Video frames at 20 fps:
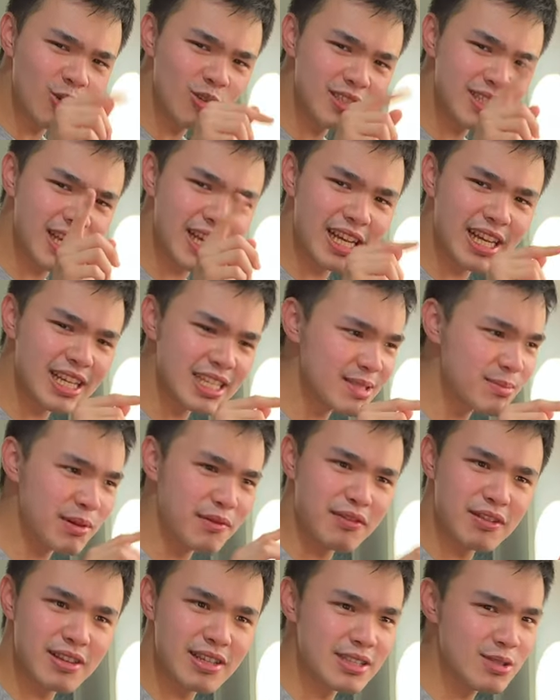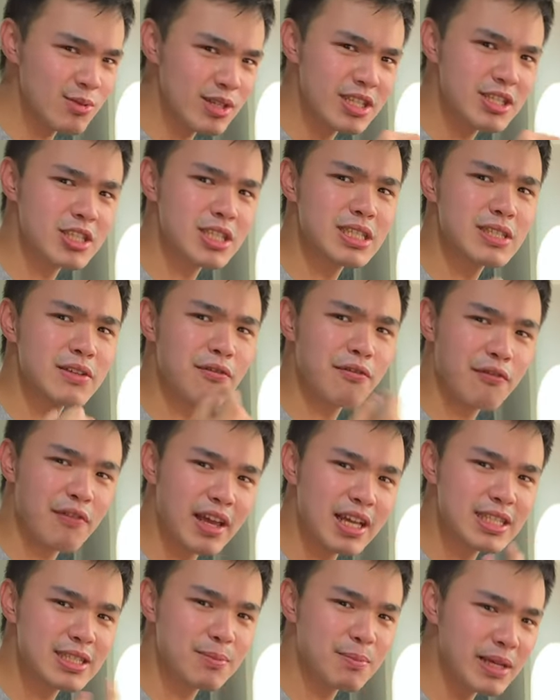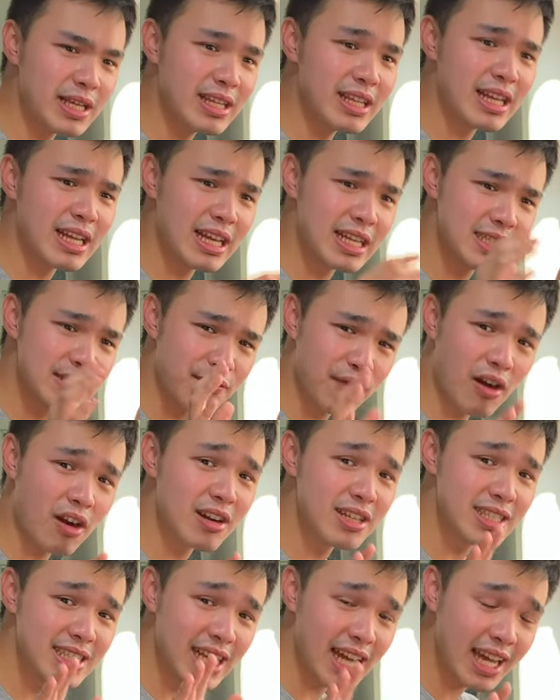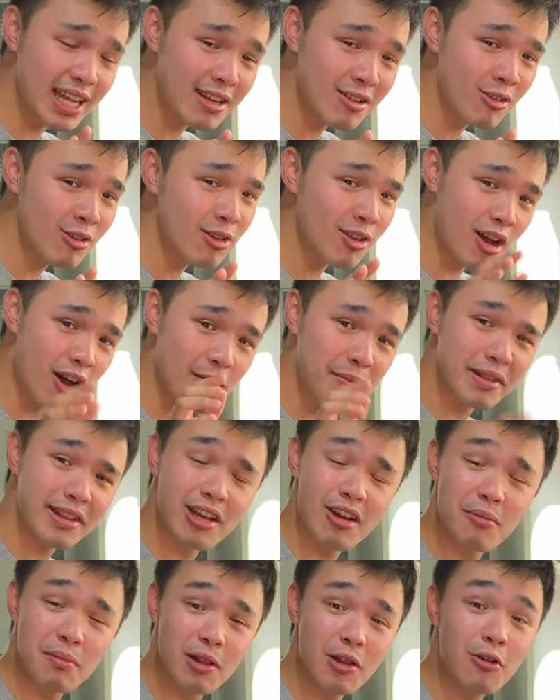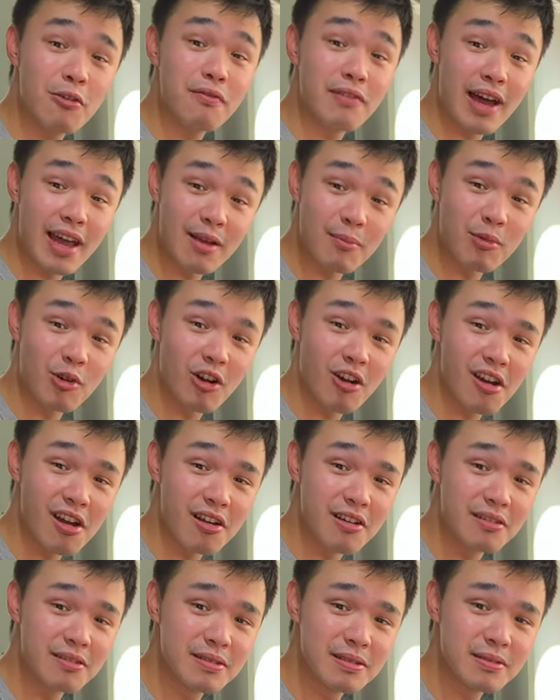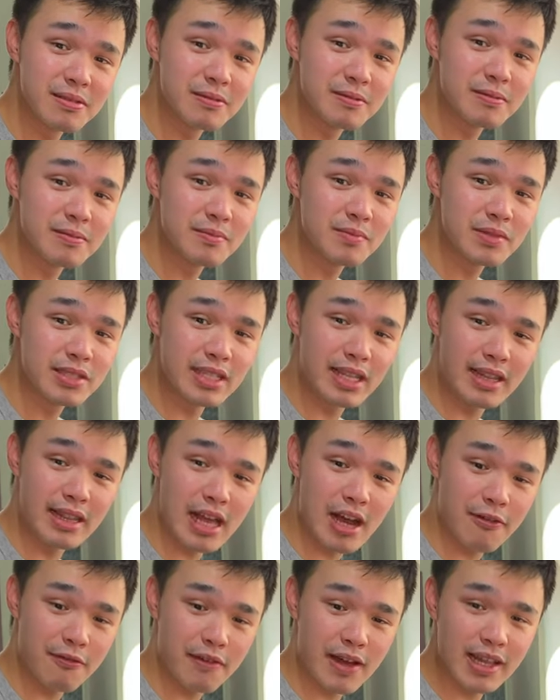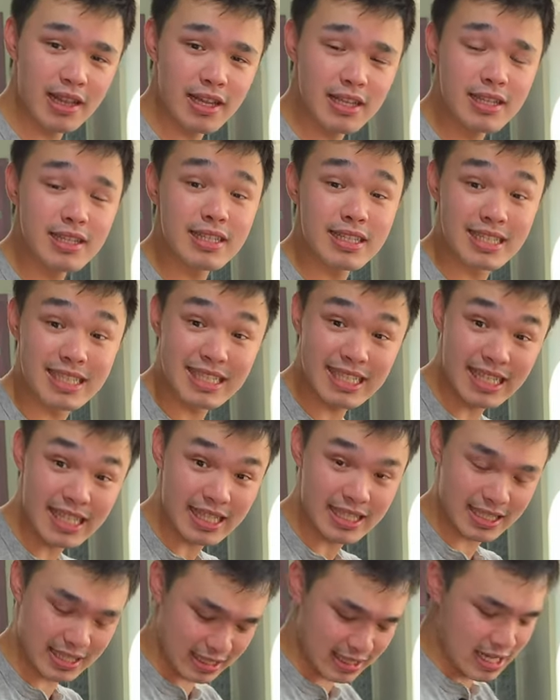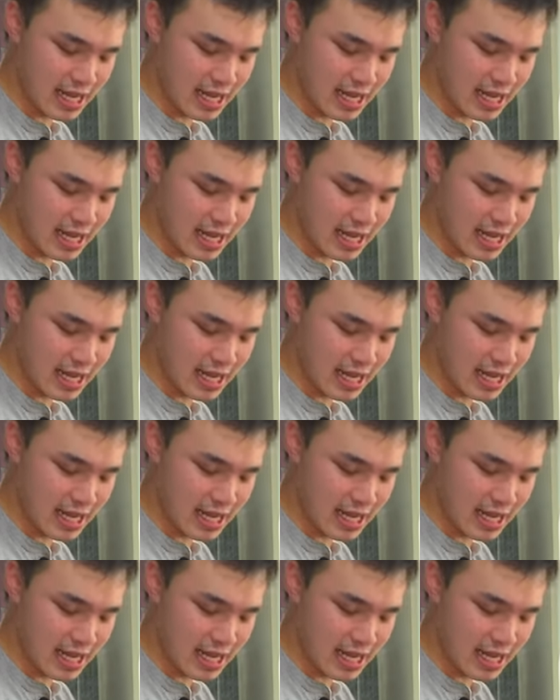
settings. But for this one, it's just a fixed speed as far as I know. Comment down below if I am wrong. Now finally, the seats.